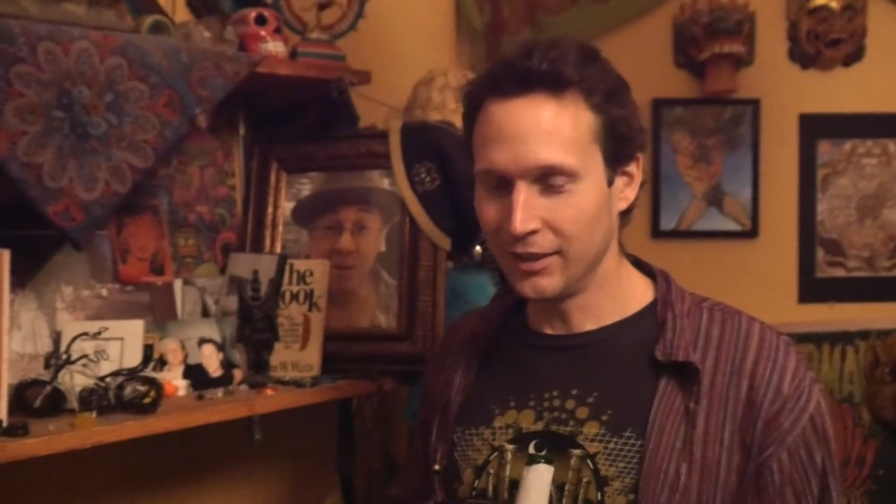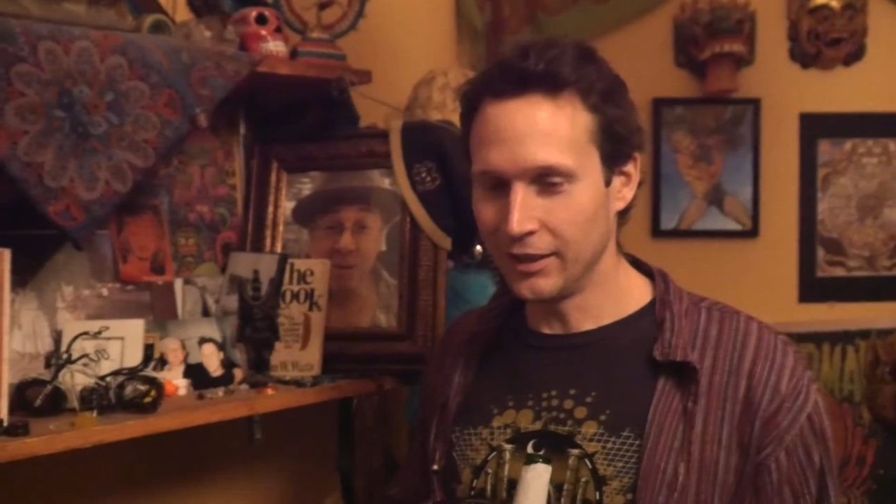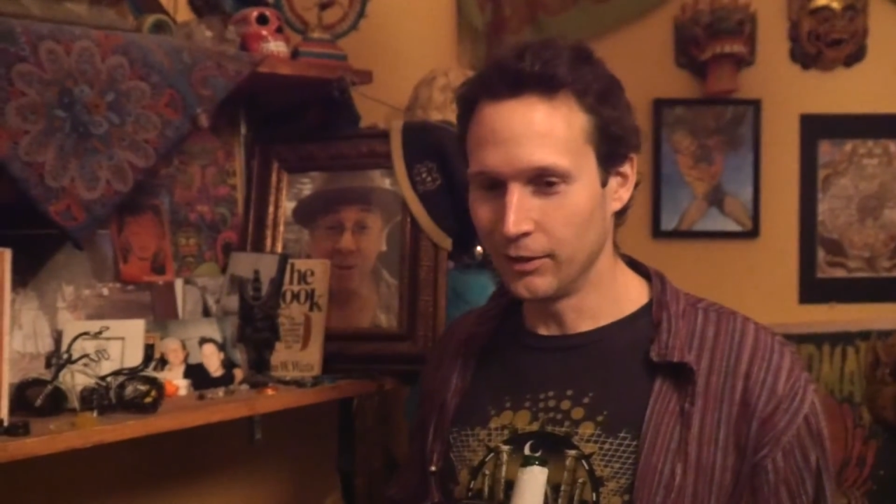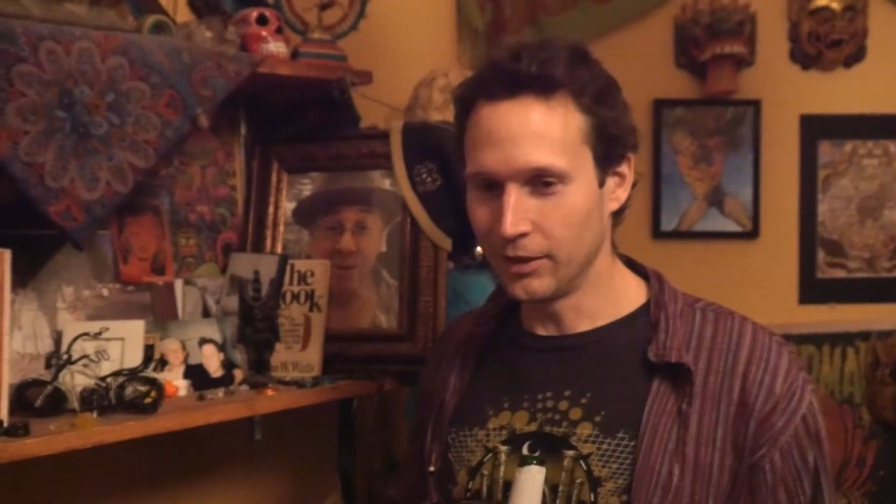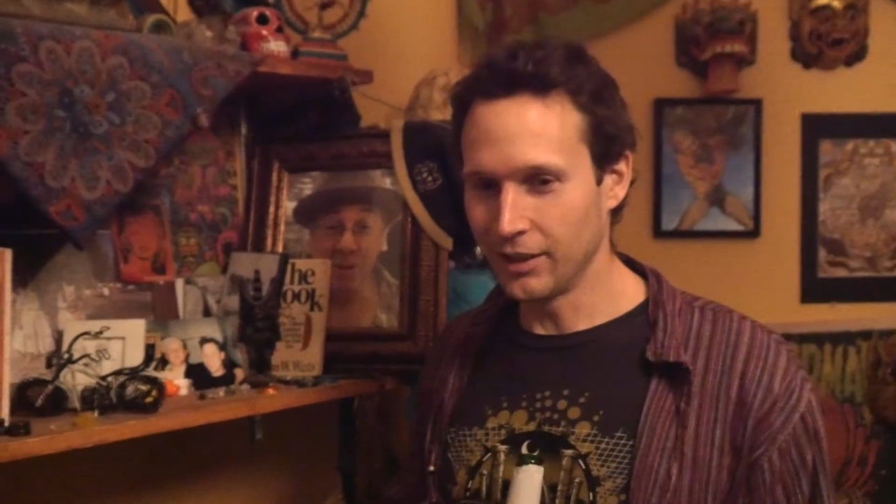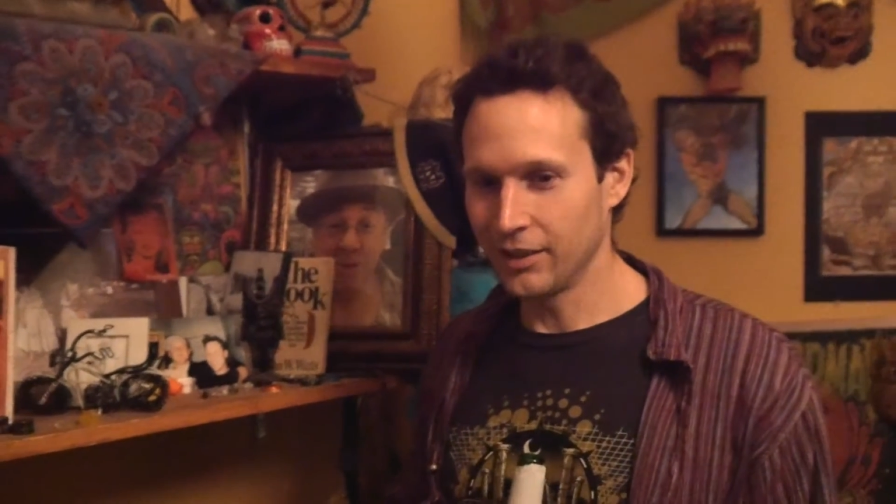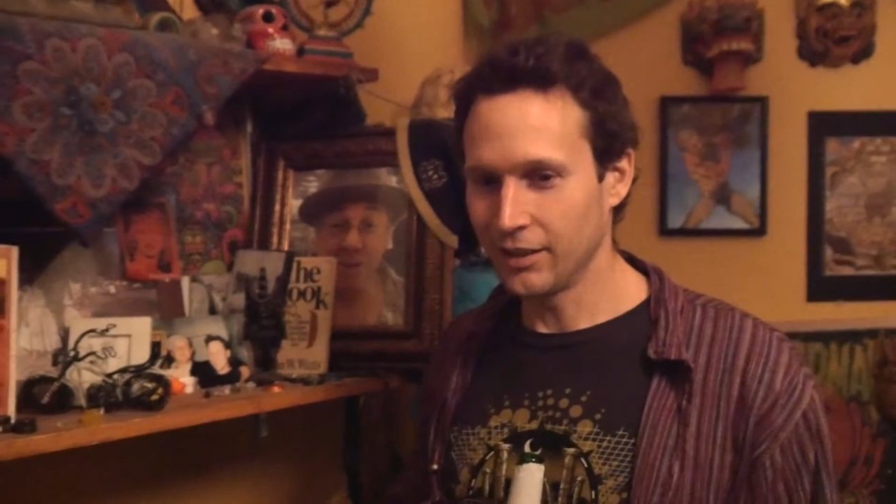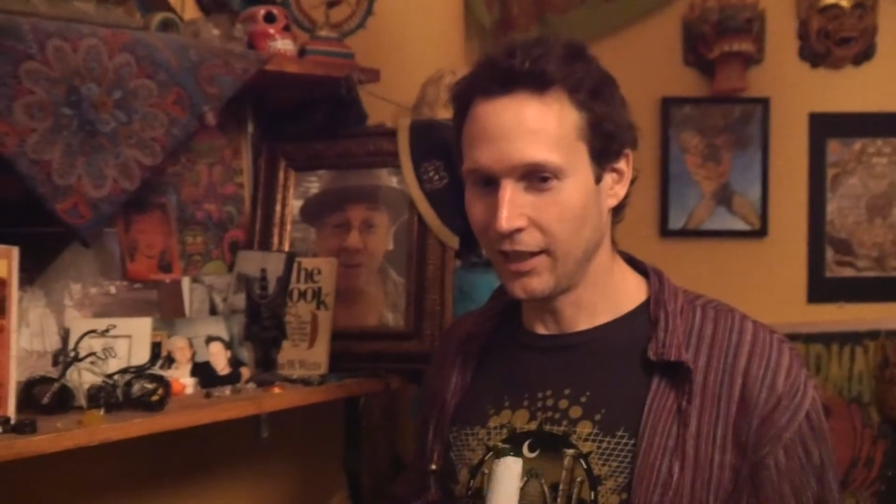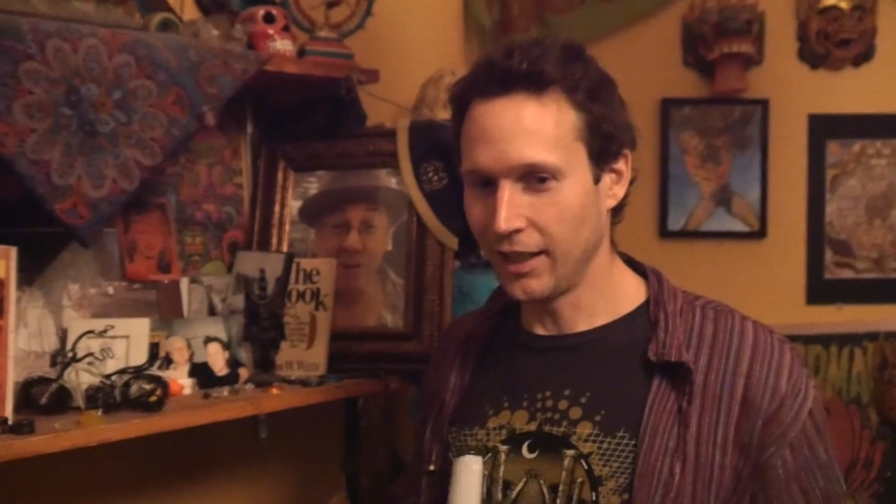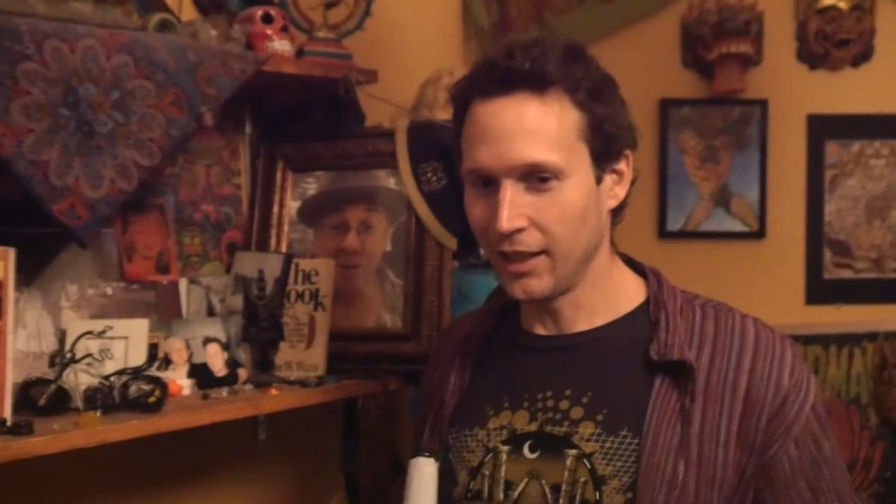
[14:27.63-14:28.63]
just
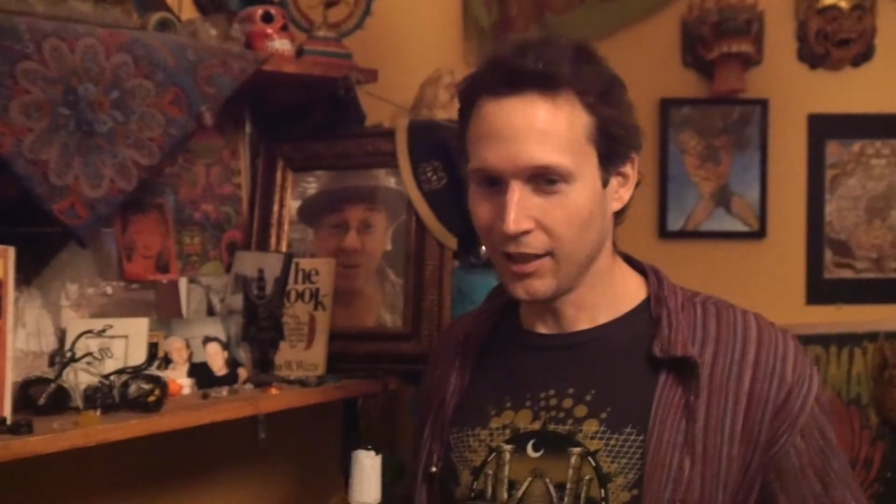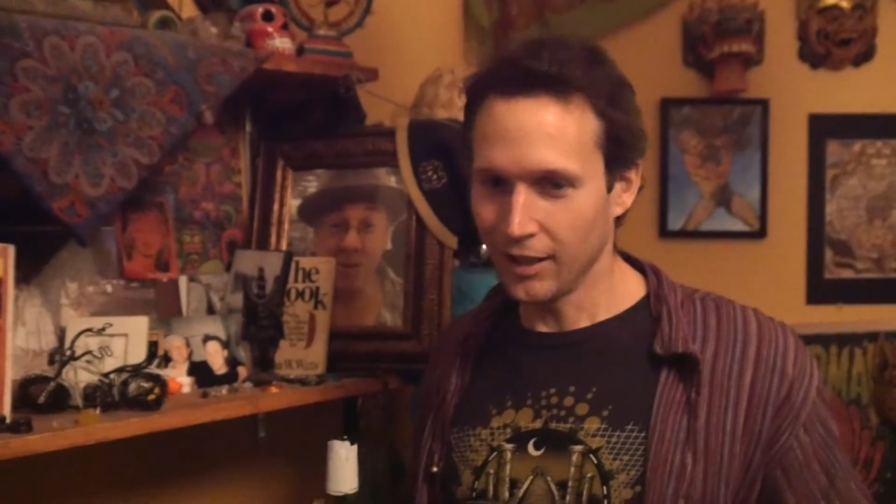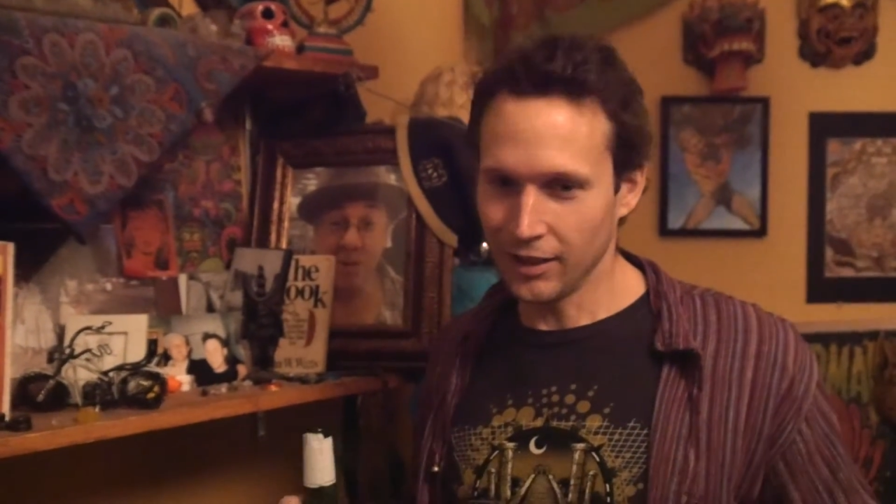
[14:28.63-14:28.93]
like